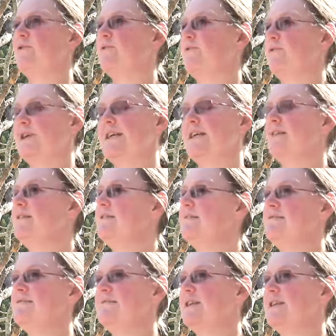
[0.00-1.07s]
for free.
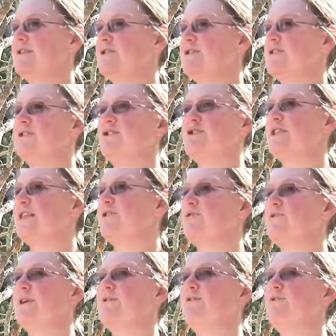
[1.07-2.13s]
They're just usually
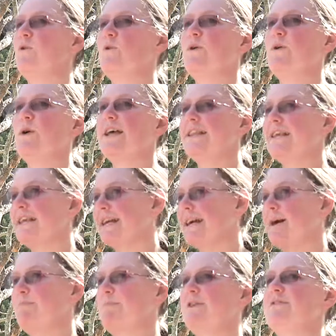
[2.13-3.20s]
three or four and then a
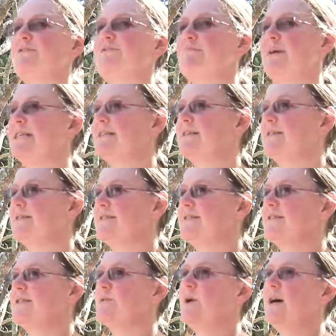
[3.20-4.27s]
couple of buskers
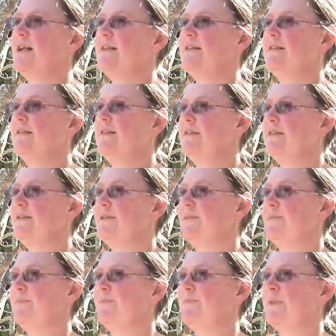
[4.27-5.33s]
as well.
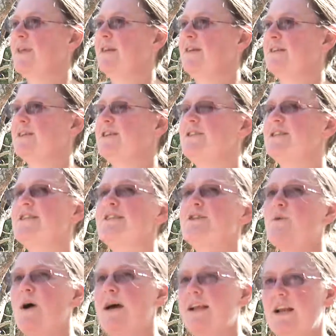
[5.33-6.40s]
So this is
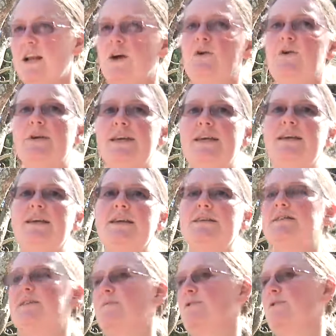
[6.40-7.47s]
quite a low-key
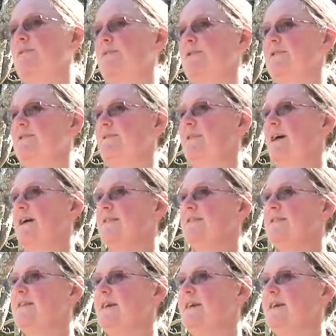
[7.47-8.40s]
suburban, I would